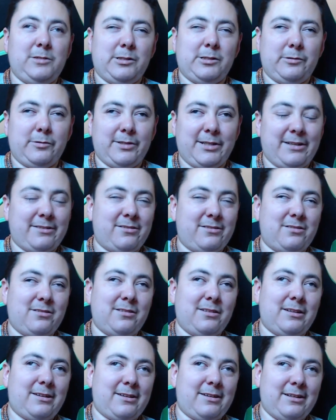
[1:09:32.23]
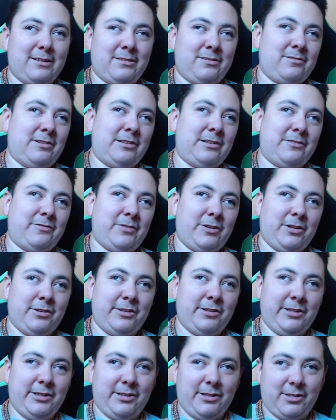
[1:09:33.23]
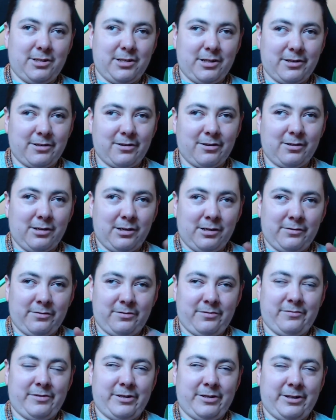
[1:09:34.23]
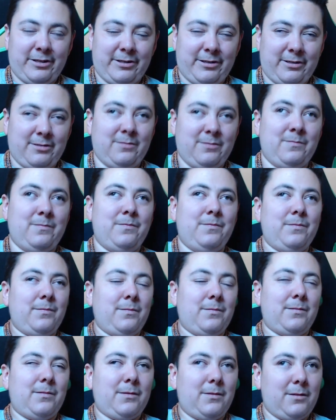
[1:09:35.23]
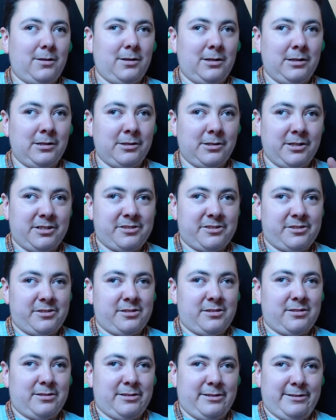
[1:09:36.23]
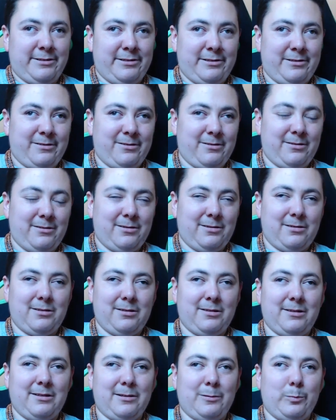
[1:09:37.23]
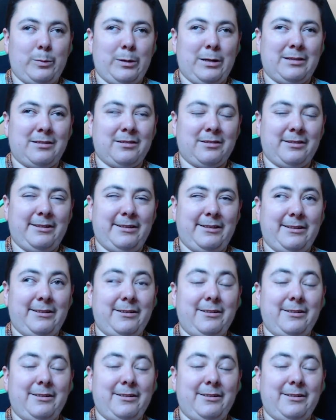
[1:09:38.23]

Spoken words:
gets rid of all the gunk off of your unconscious, and basically